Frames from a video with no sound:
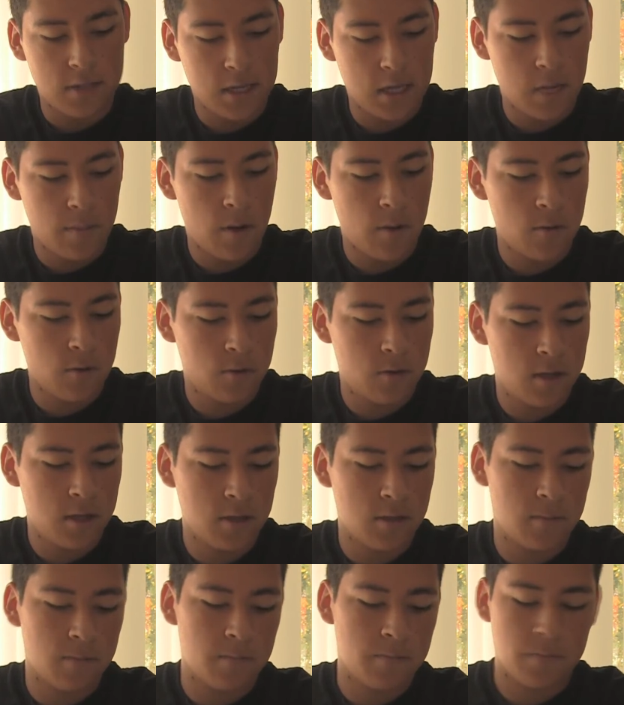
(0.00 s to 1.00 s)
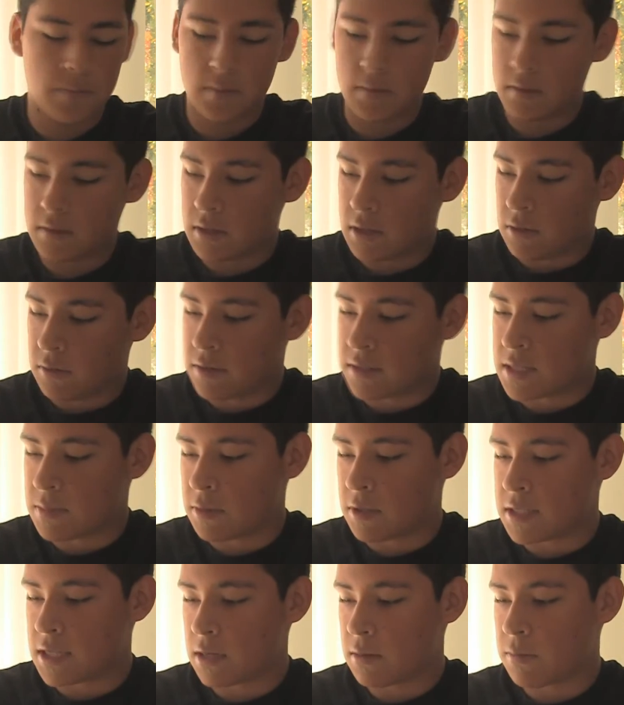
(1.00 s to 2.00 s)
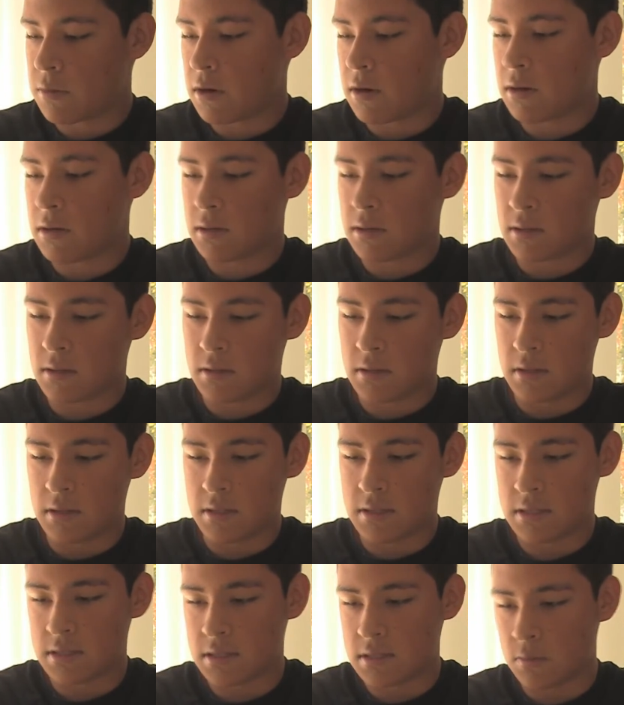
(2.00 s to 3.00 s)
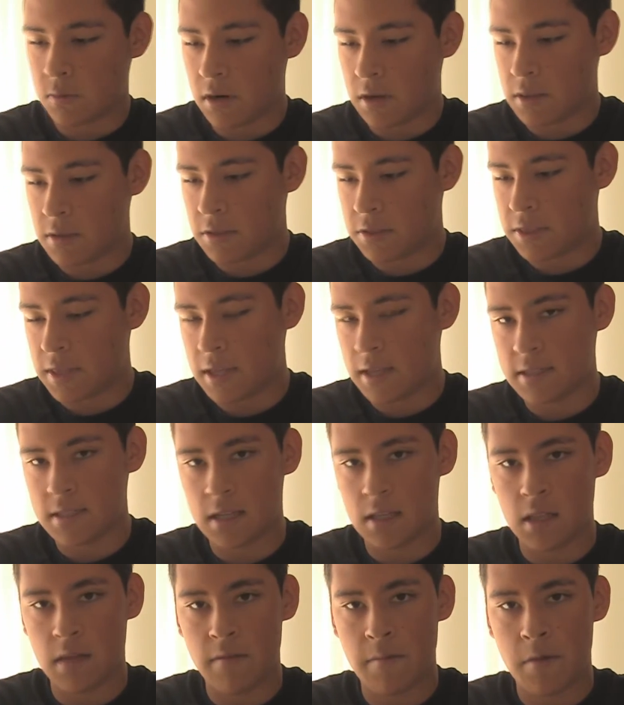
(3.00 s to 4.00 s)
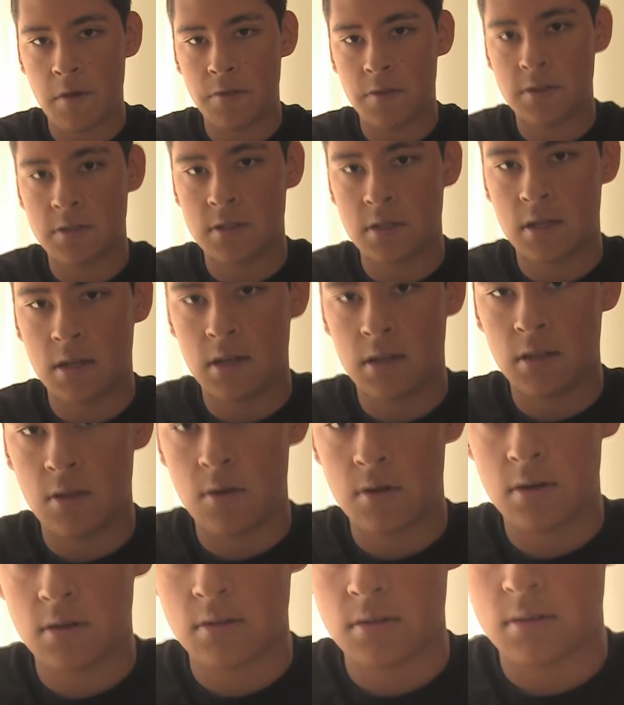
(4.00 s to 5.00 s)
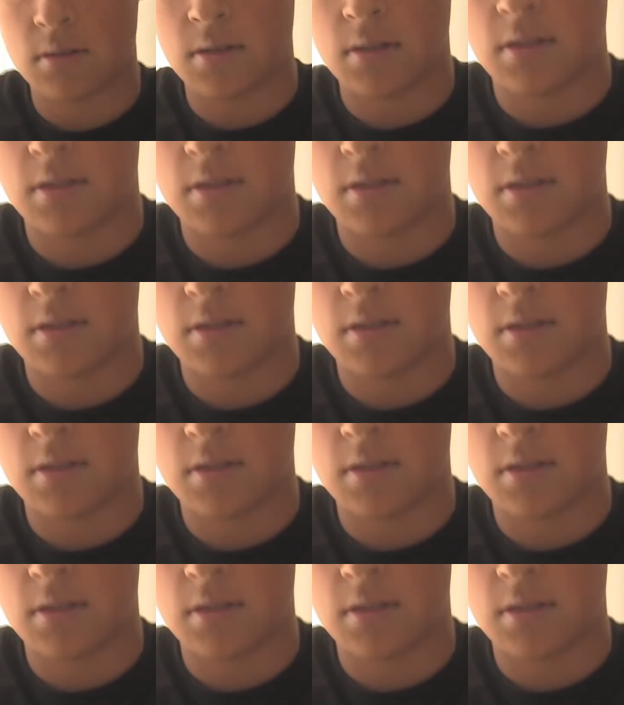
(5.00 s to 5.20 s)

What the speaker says: I'll take it apart real quick. It's really simple to take apart, and it's one of the things I love about this loader.